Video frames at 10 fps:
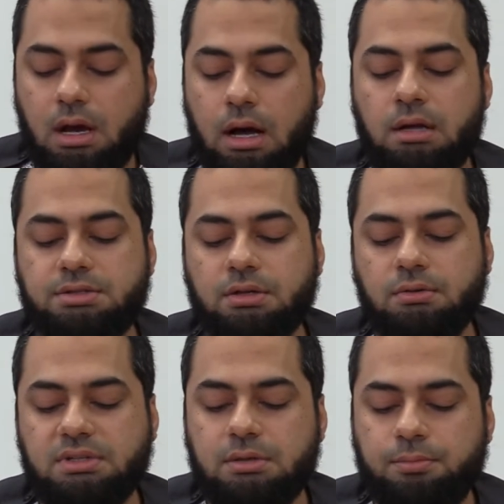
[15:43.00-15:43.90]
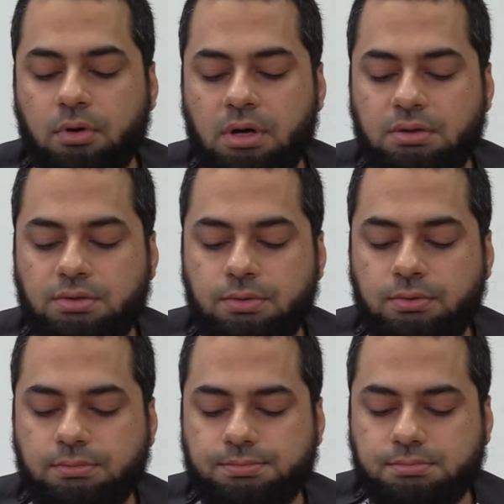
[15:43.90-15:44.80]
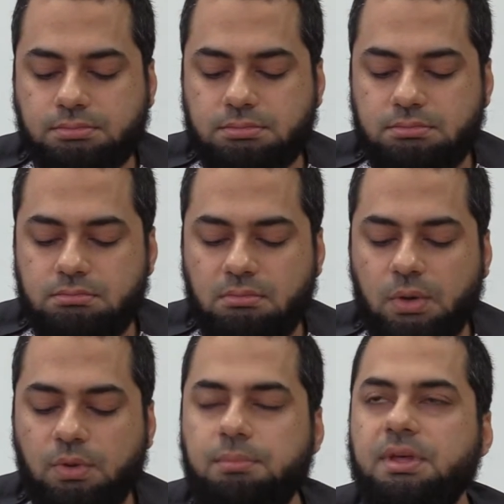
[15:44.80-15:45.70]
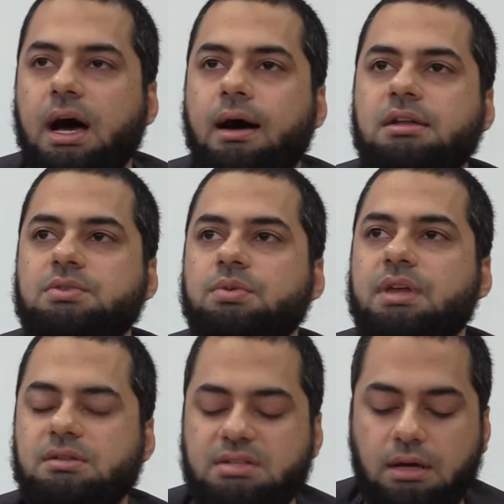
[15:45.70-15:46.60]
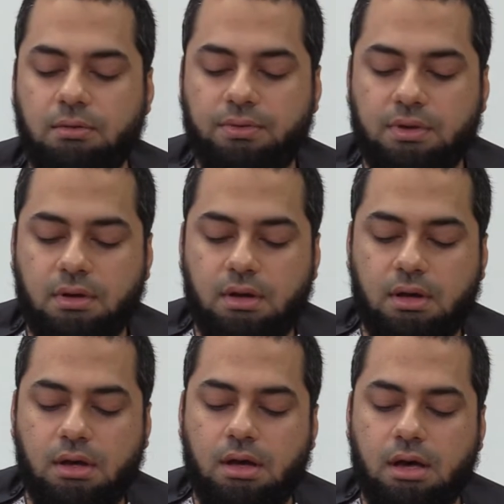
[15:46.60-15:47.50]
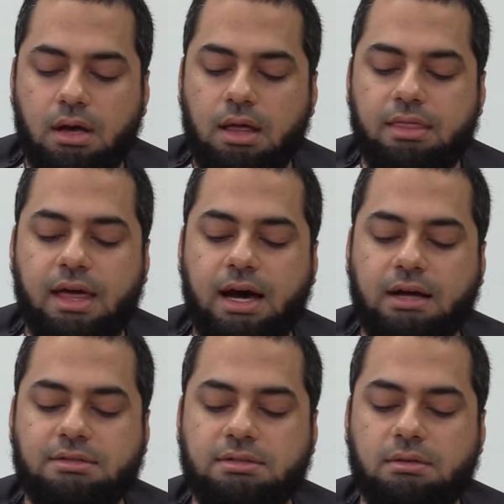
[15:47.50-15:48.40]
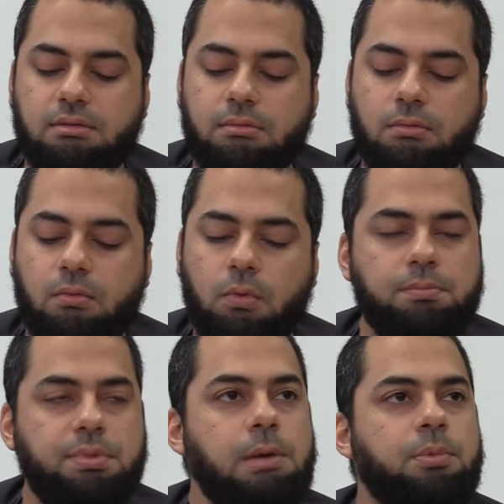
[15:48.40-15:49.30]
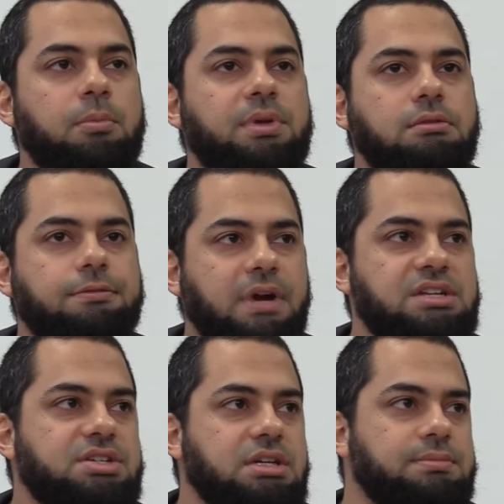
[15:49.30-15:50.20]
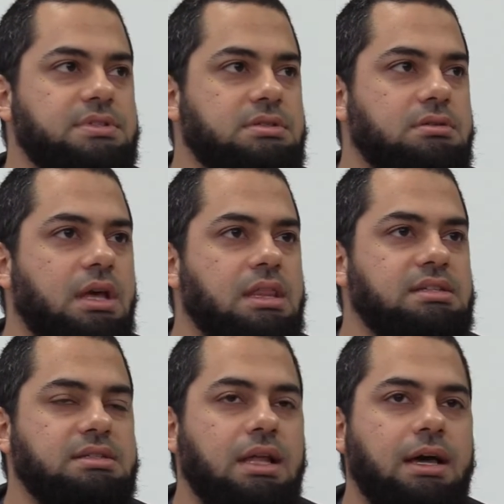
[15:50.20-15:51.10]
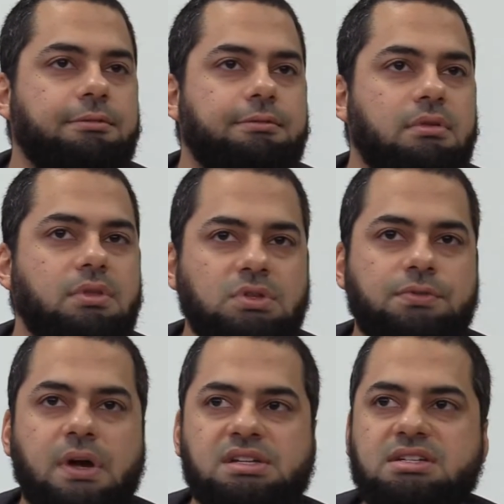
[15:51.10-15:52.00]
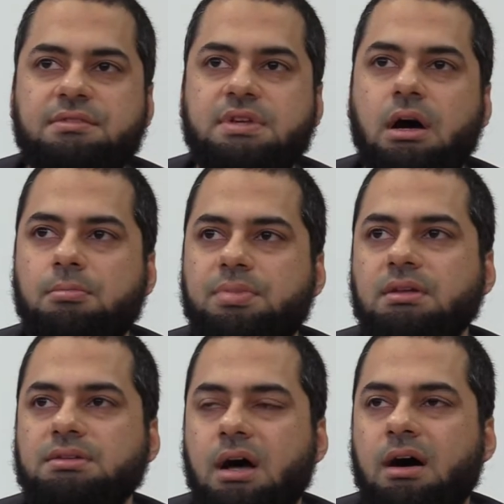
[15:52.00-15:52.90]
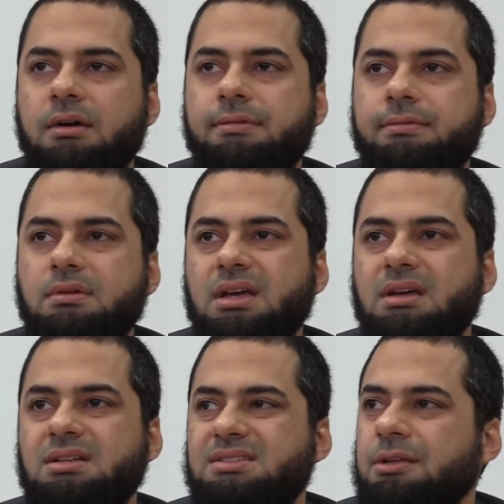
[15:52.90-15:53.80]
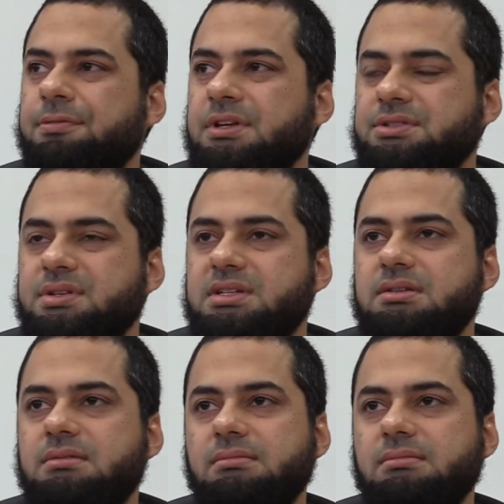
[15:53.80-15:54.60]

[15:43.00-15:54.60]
Also, it's important to really be honest with ourselves that when people build friendships in this life, those friendships are built off self-interest.